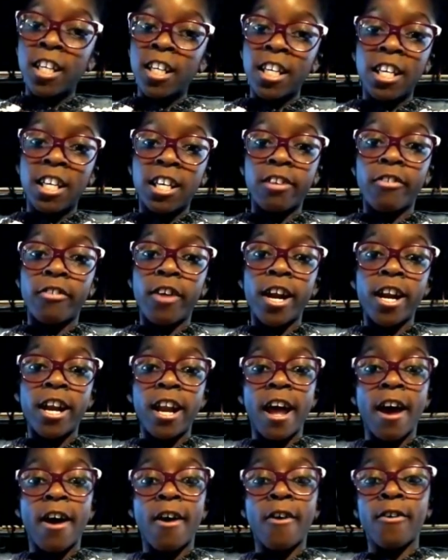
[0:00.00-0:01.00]
need right
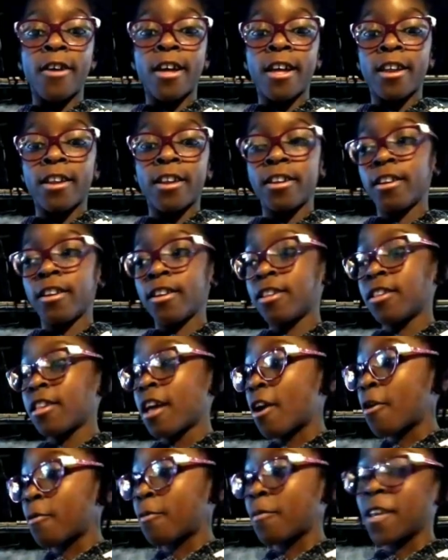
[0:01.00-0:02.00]
now and
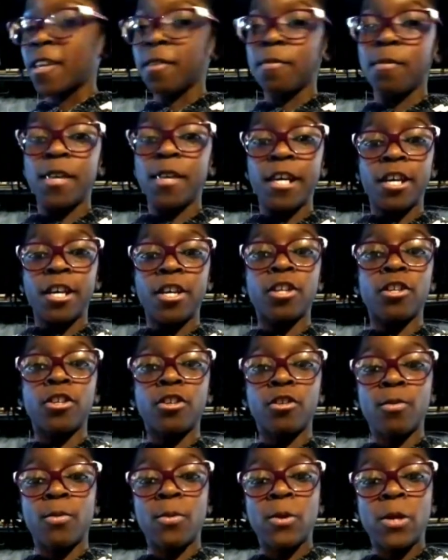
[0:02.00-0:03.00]
helping me
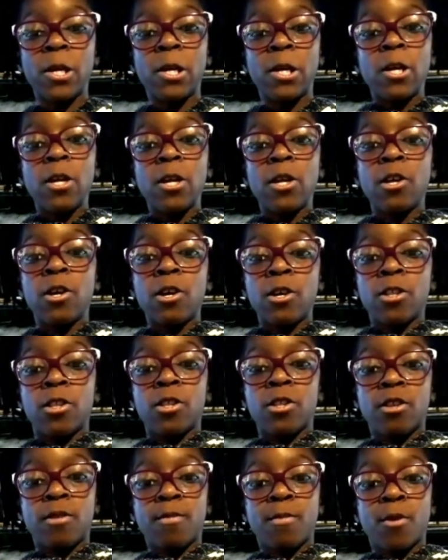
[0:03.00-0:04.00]
to be
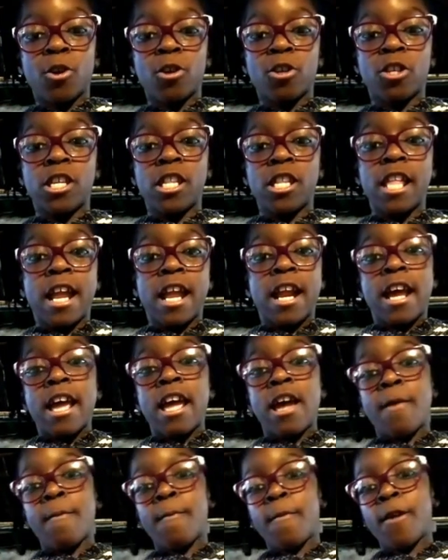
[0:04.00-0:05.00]
the person that I
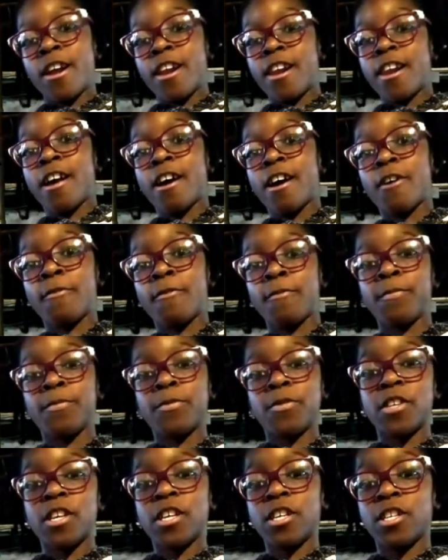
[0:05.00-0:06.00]
am right now.
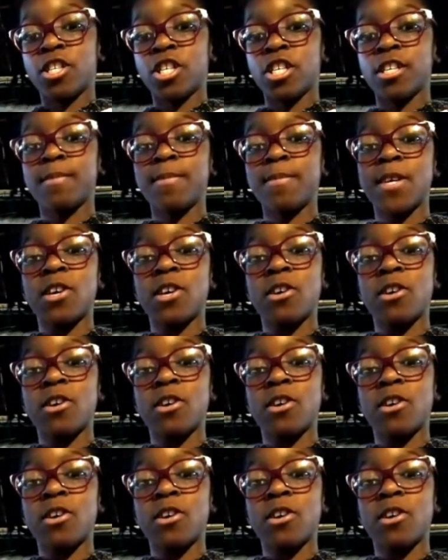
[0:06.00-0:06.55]
Teaching me